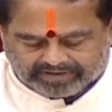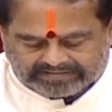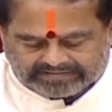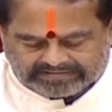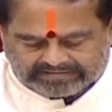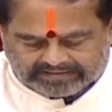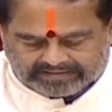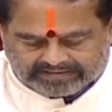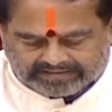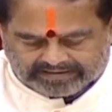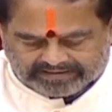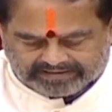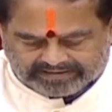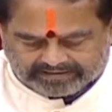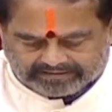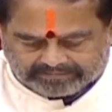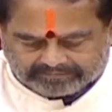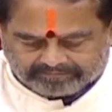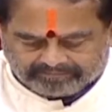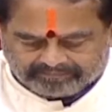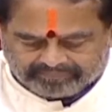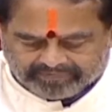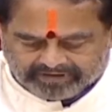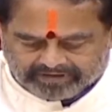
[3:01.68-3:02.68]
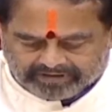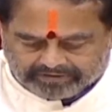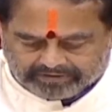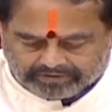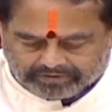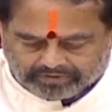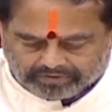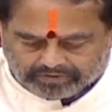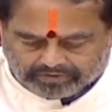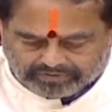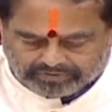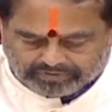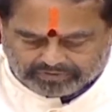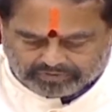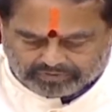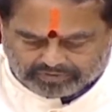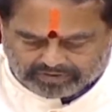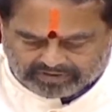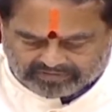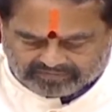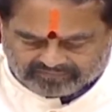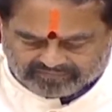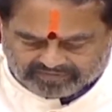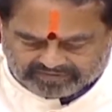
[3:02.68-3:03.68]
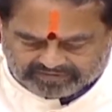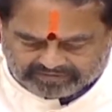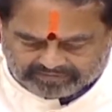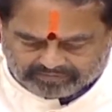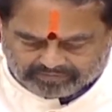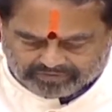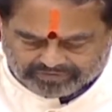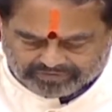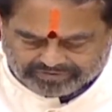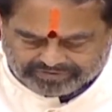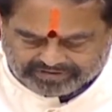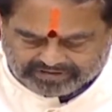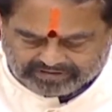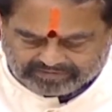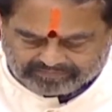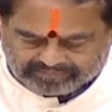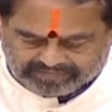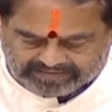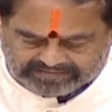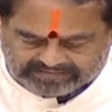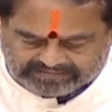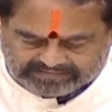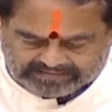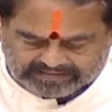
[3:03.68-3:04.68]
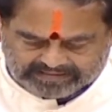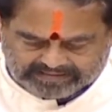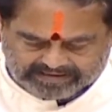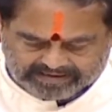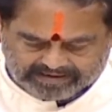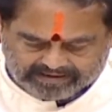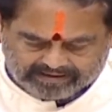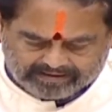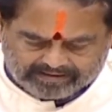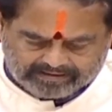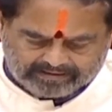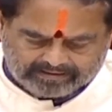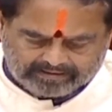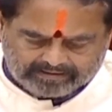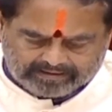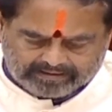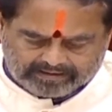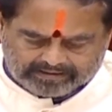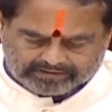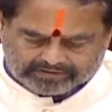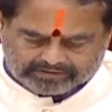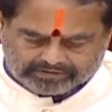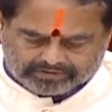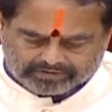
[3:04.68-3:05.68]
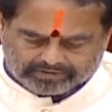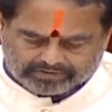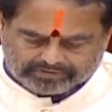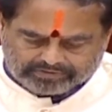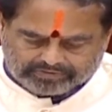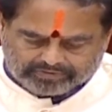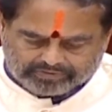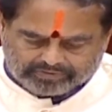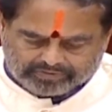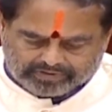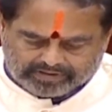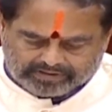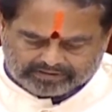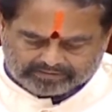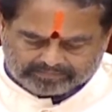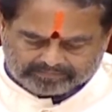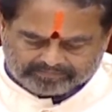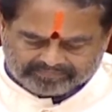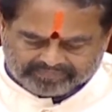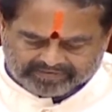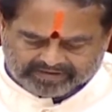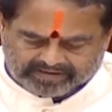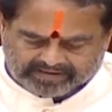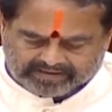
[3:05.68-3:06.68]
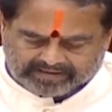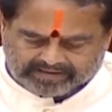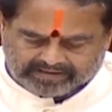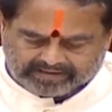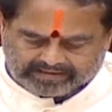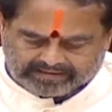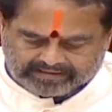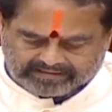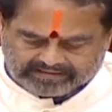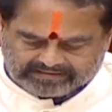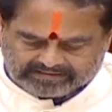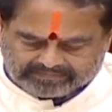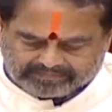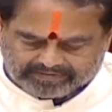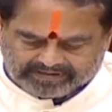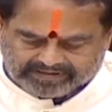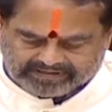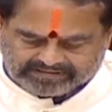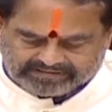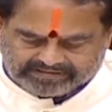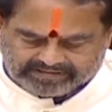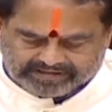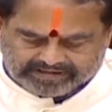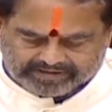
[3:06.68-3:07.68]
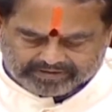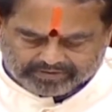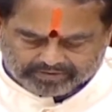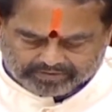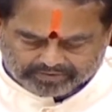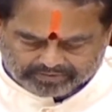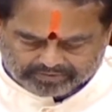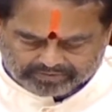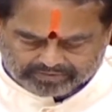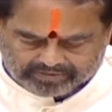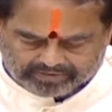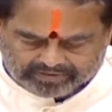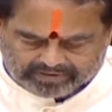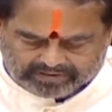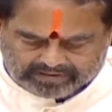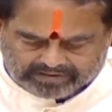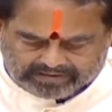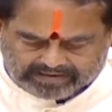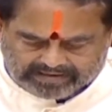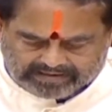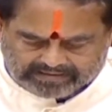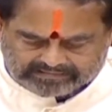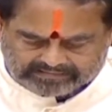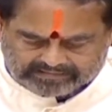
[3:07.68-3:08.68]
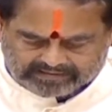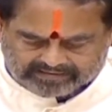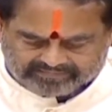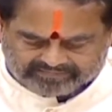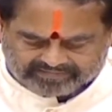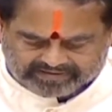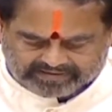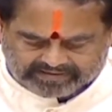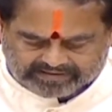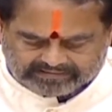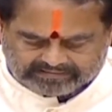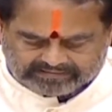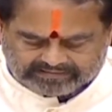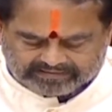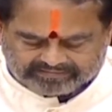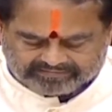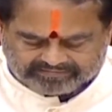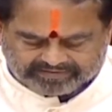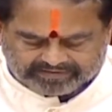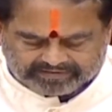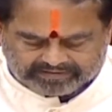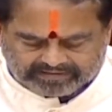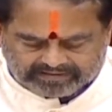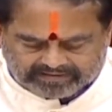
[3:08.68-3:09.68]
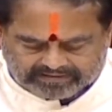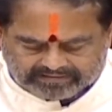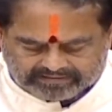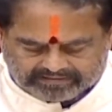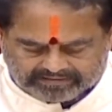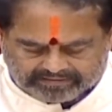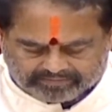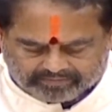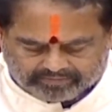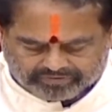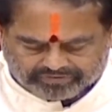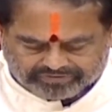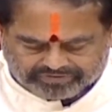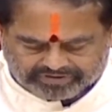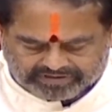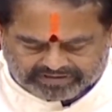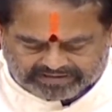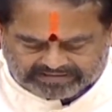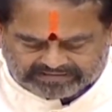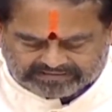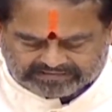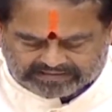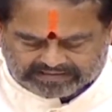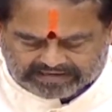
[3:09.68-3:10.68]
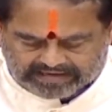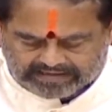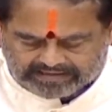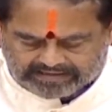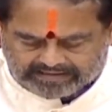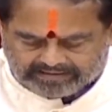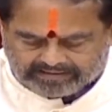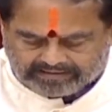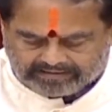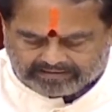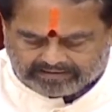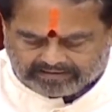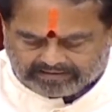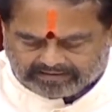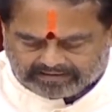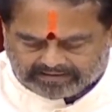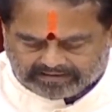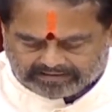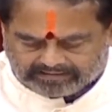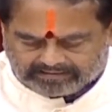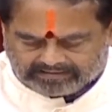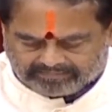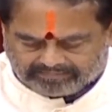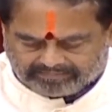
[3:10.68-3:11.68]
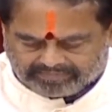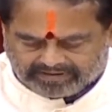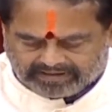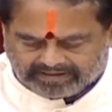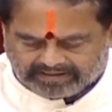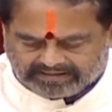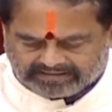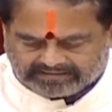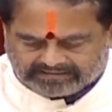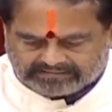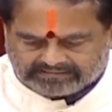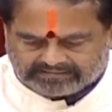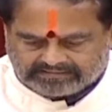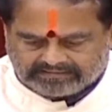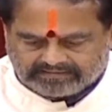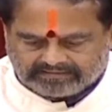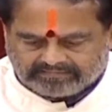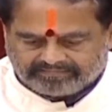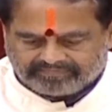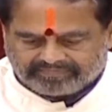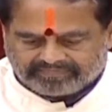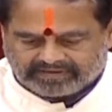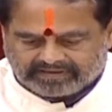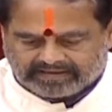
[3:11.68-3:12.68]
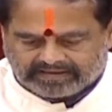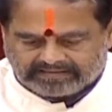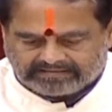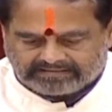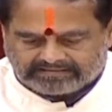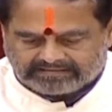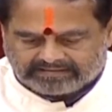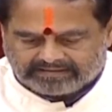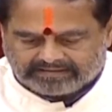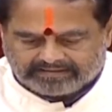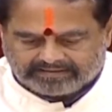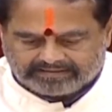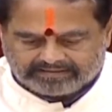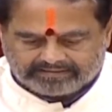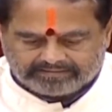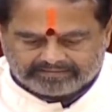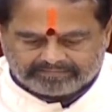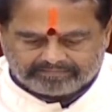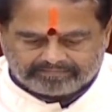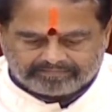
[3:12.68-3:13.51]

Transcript: consideration. Those who are for the motion, please say yeah. Those who are against, please say no. Ayes have it, ayes have it. The motion is carried and the bill is considered.